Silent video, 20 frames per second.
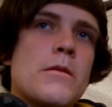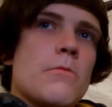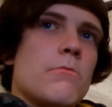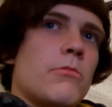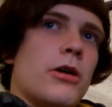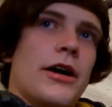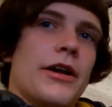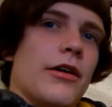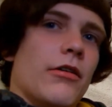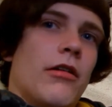
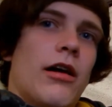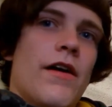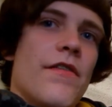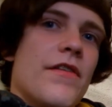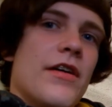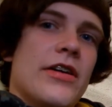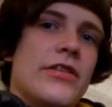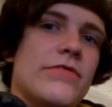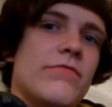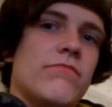but I don't like
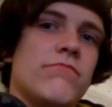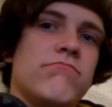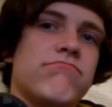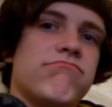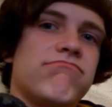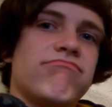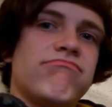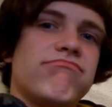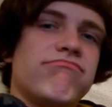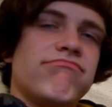this.
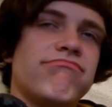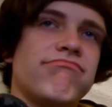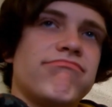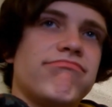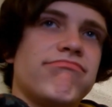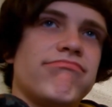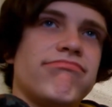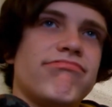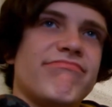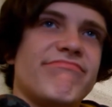
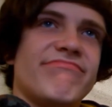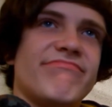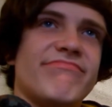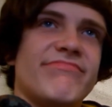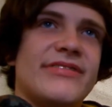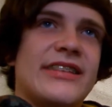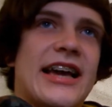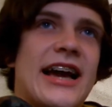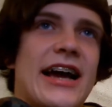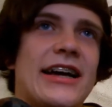
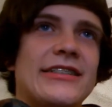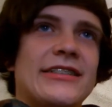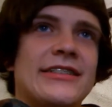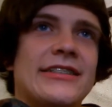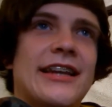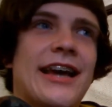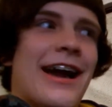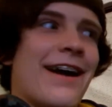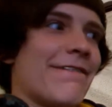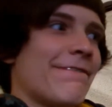Nah, it's
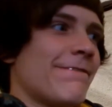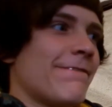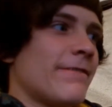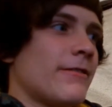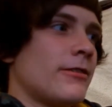naff.